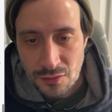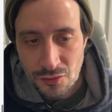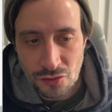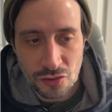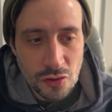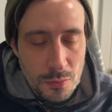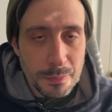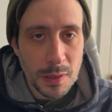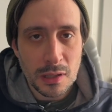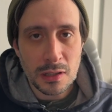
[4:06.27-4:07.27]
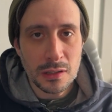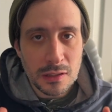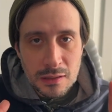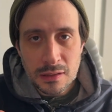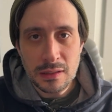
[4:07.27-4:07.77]

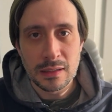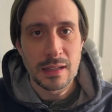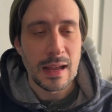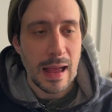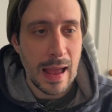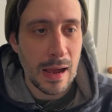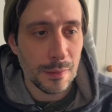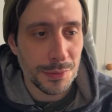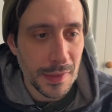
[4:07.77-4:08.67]
super out